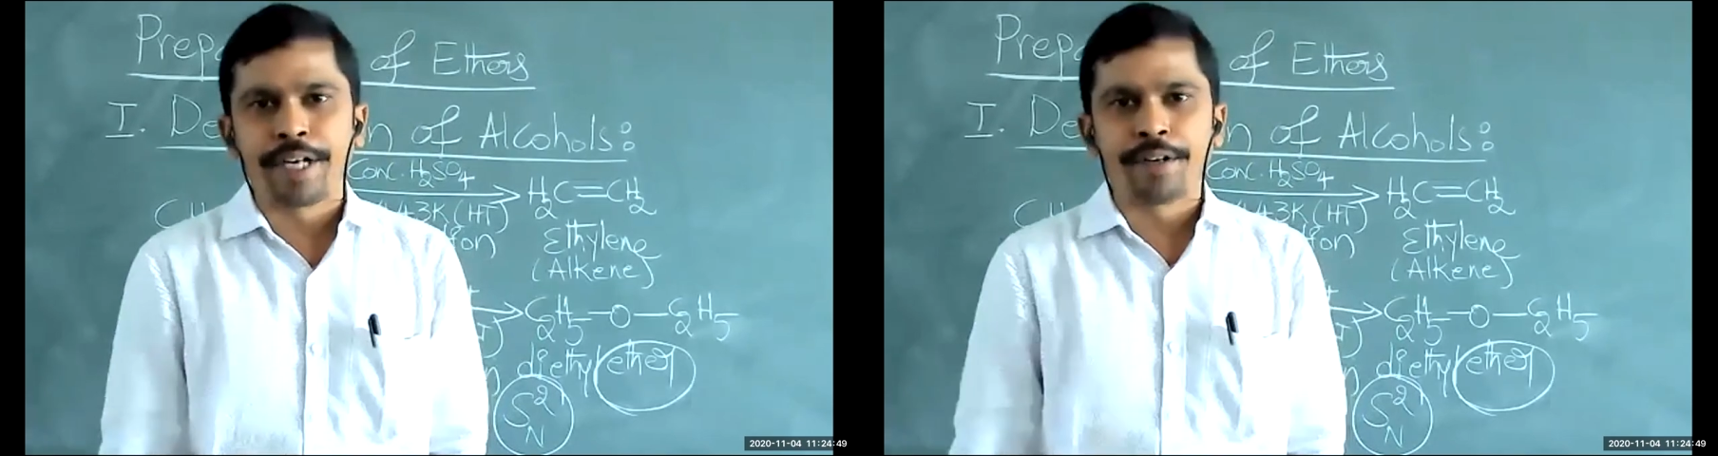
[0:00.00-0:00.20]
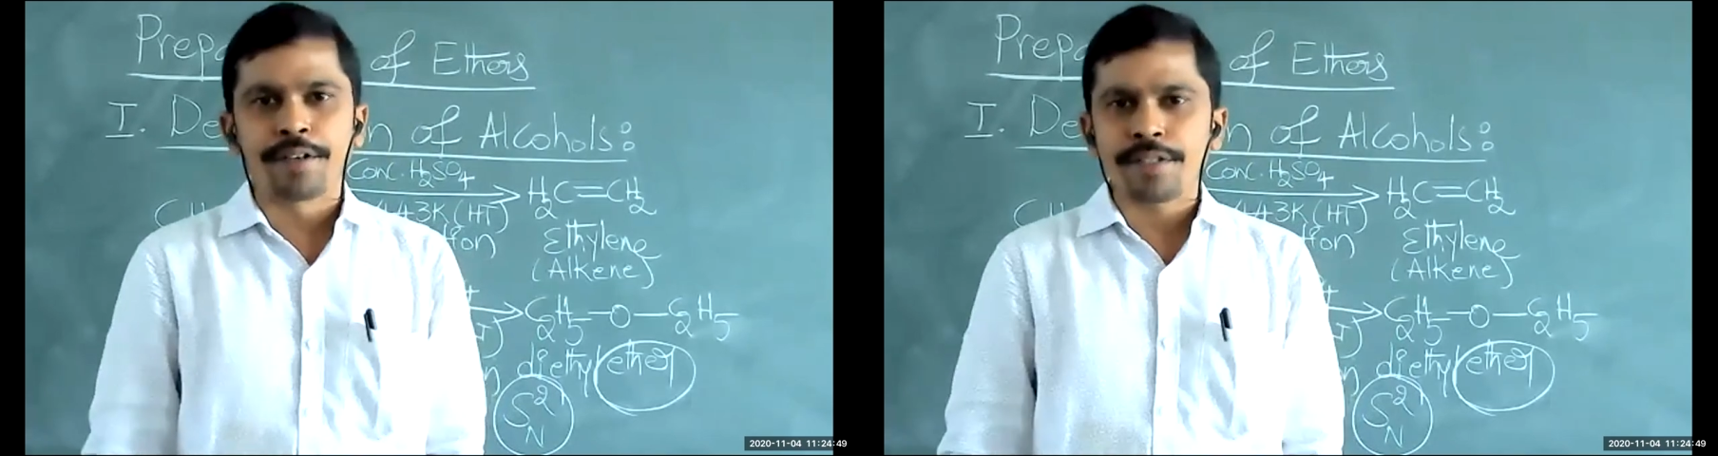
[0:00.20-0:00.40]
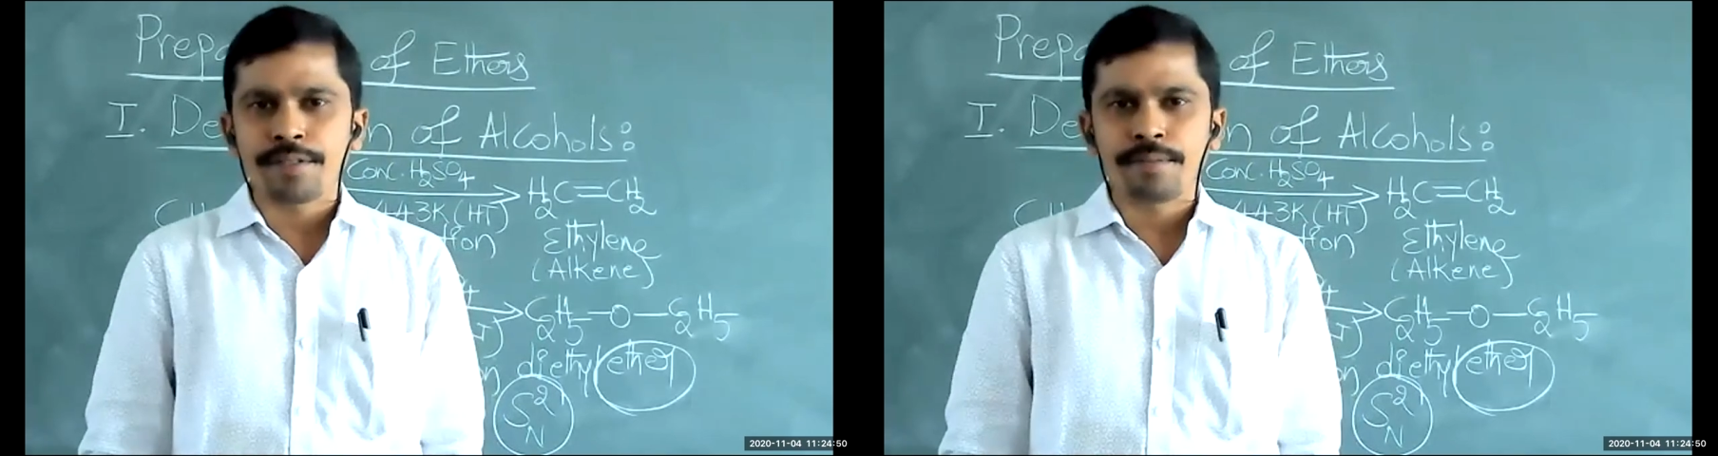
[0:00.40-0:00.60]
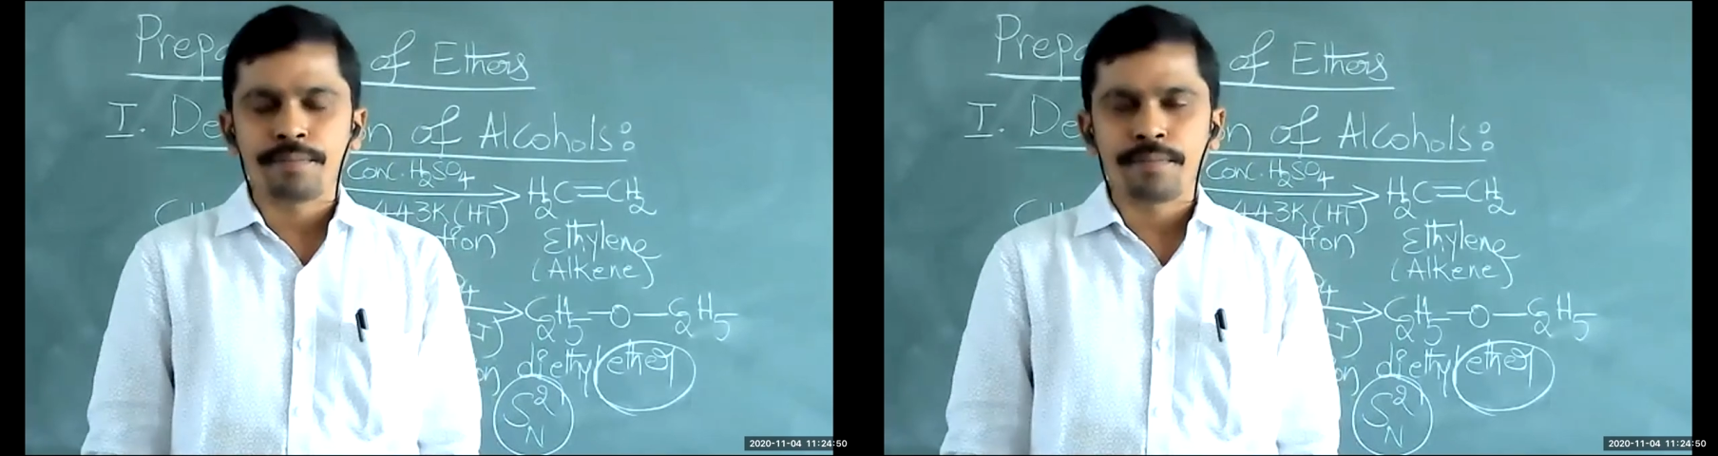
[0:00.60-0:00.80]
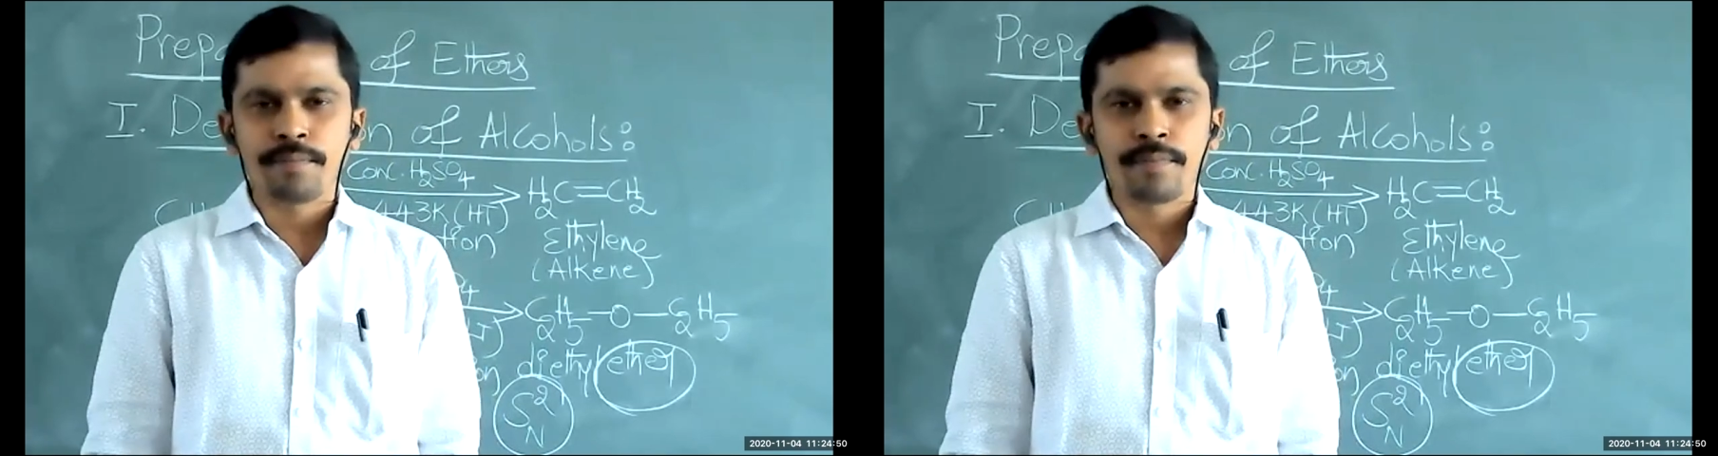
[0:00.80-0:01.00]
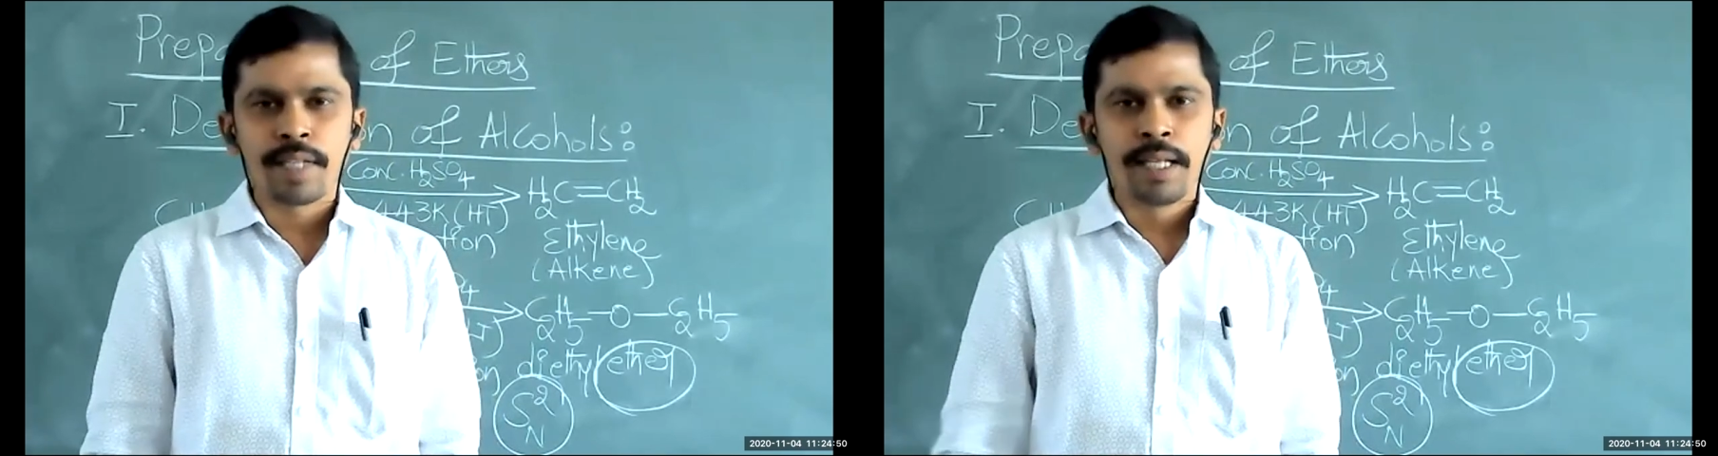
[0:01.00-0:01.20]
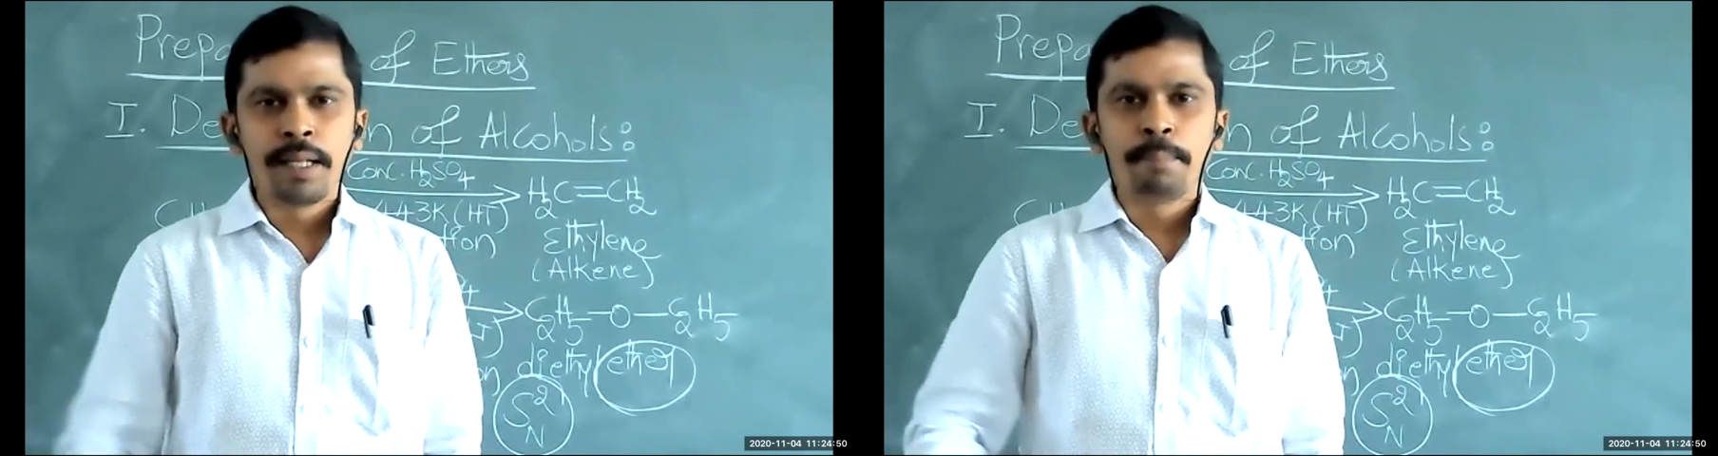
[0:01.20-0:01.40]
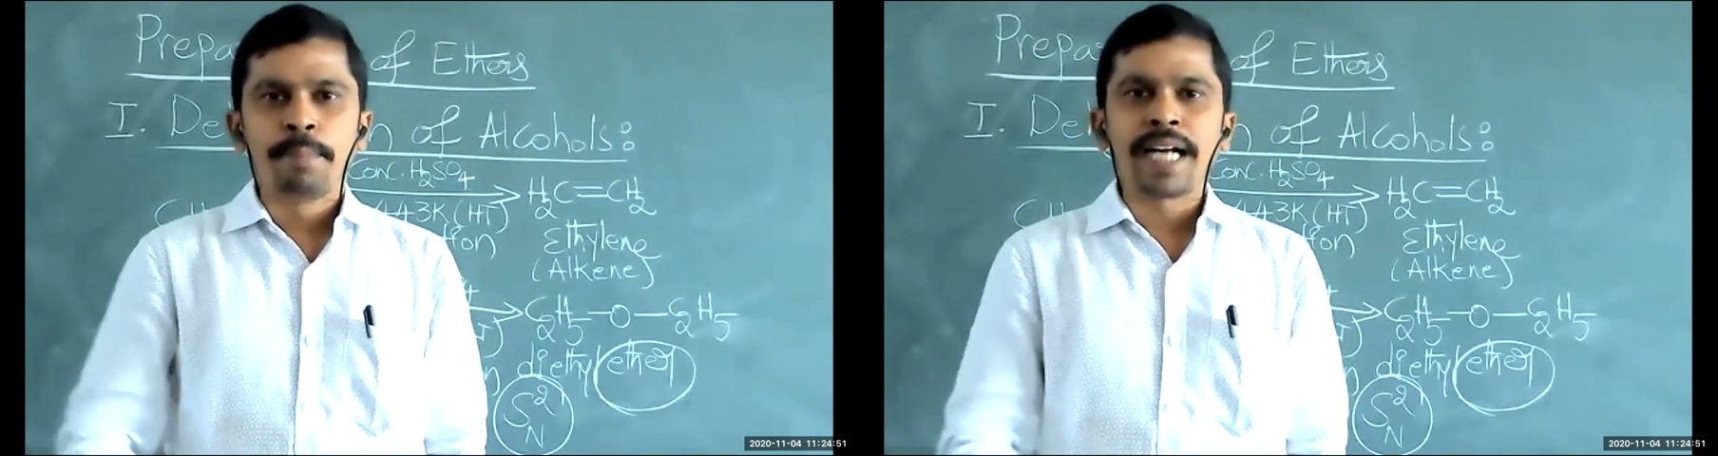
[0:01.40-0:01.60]
videos.
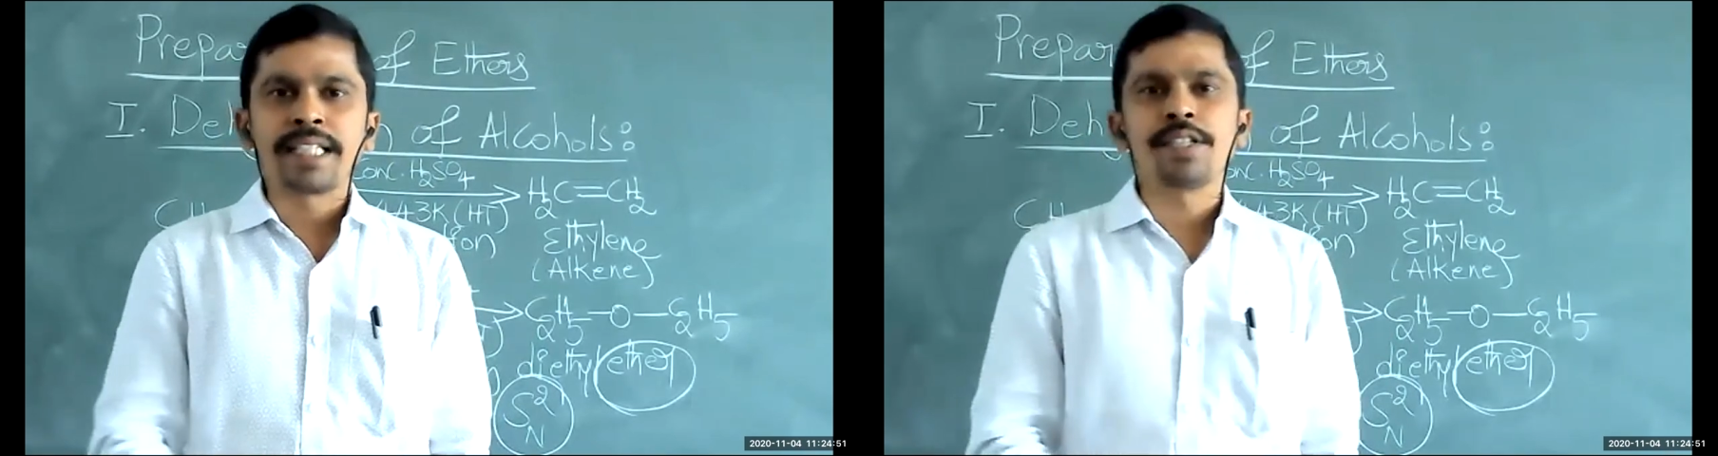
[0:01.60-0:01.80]
But